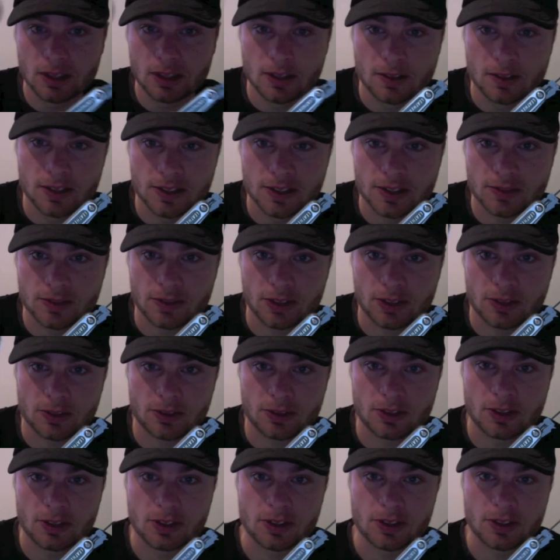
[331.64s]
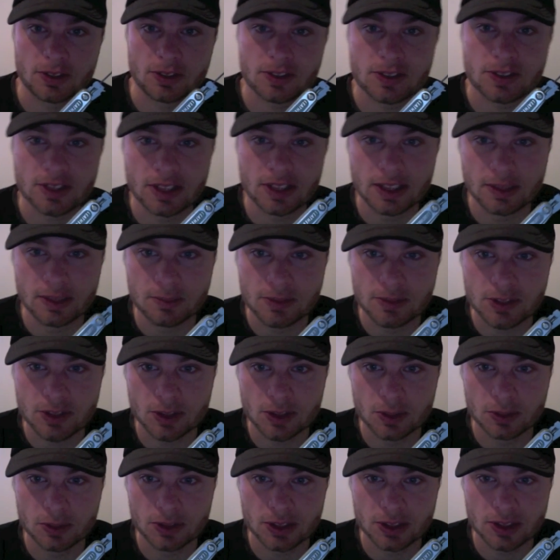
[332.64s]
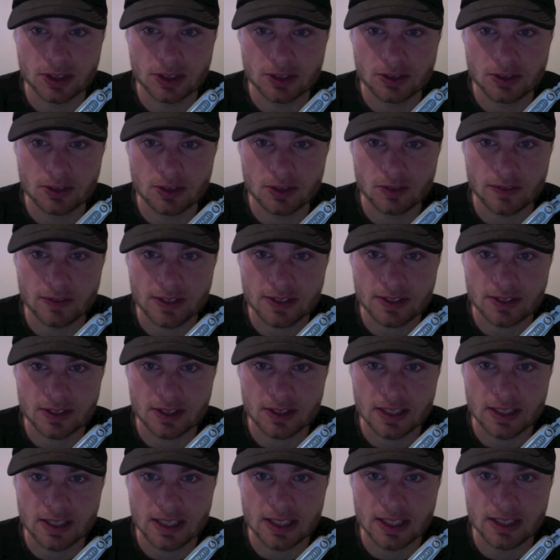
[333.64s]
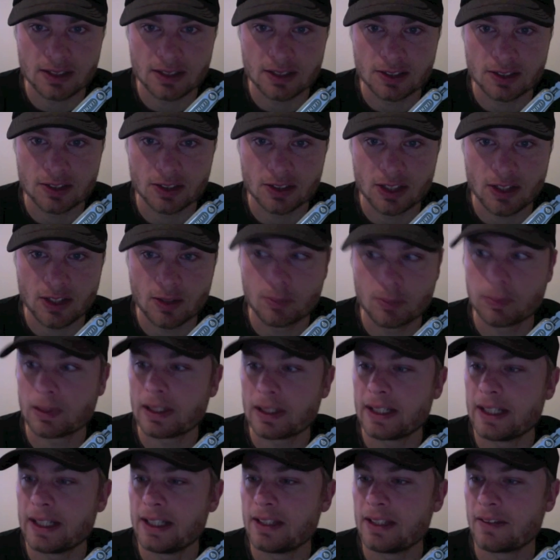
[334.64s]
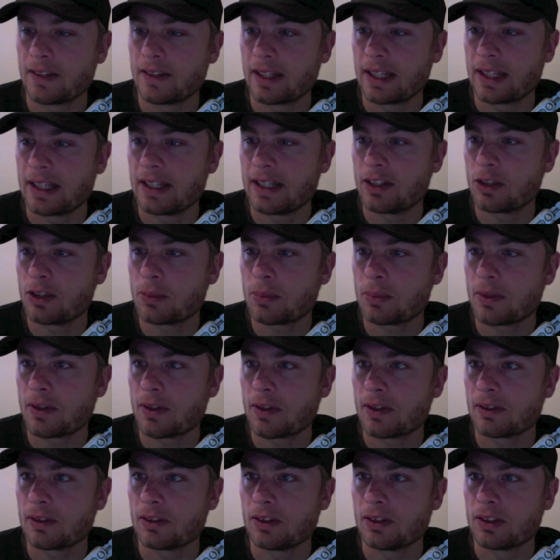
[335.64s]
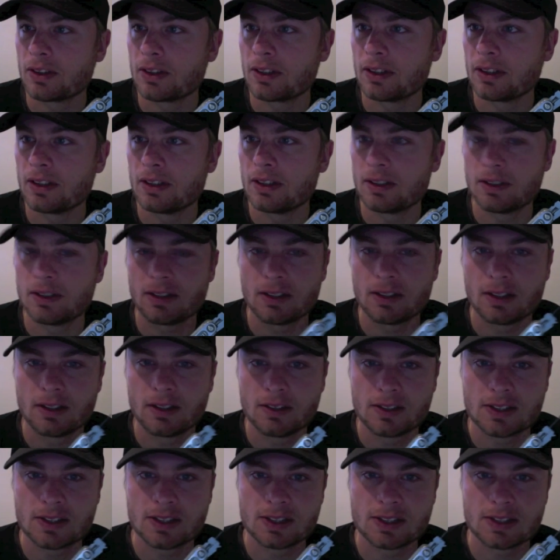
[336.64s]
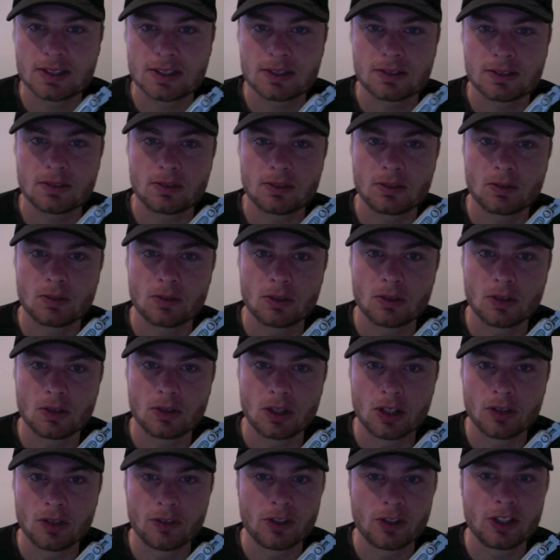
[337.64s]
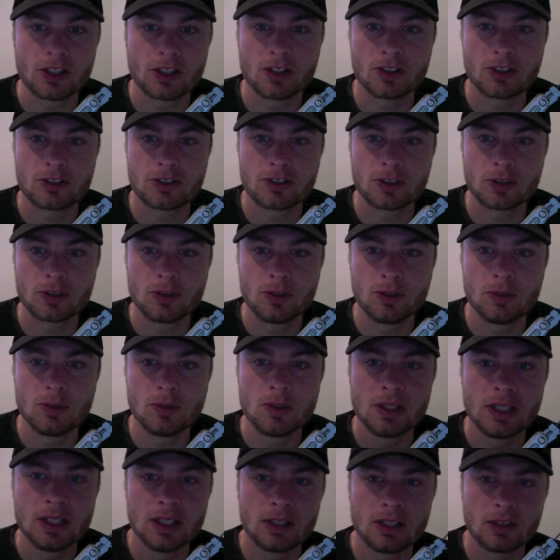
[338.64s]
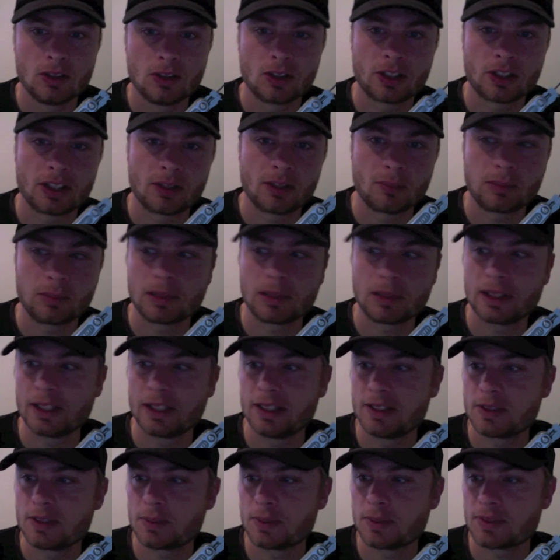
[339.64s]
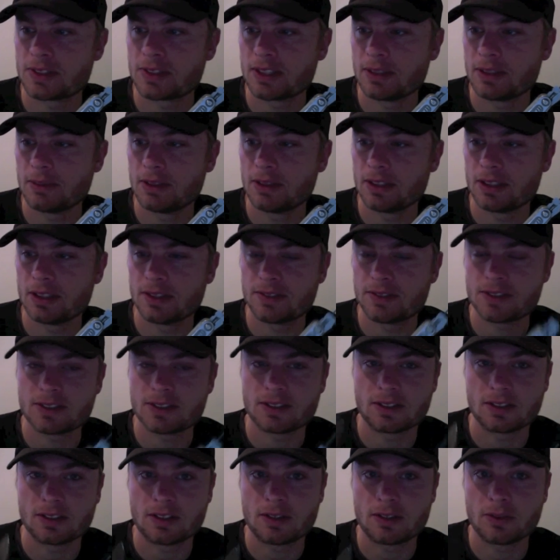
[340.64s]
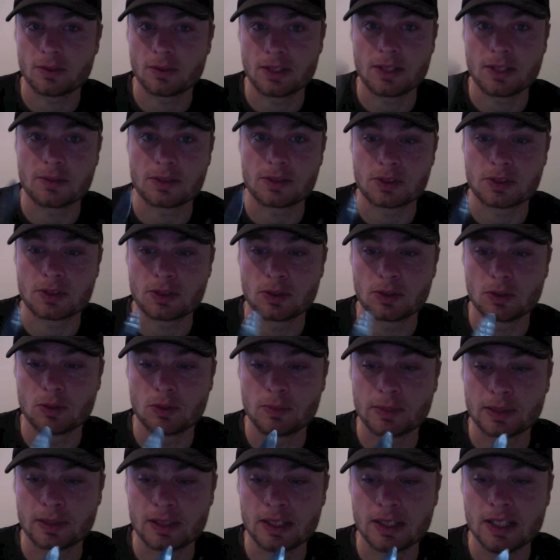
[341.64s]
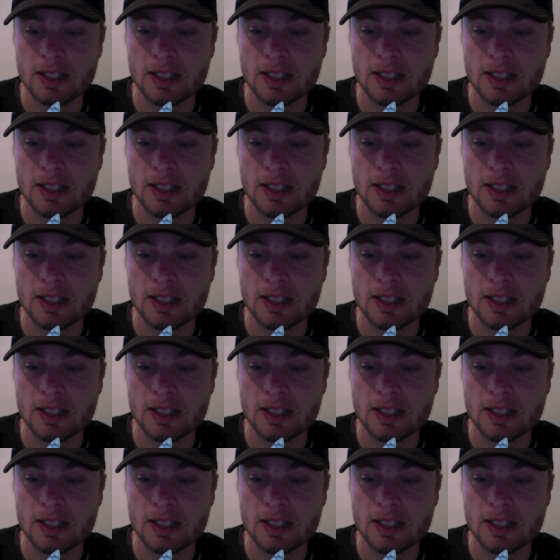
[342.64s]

This Victorinox Solder 2008, it's only the blade and the can opener that lock, and this is, I've only got two locking blade Swiss Army knives, and I thought that was cool. But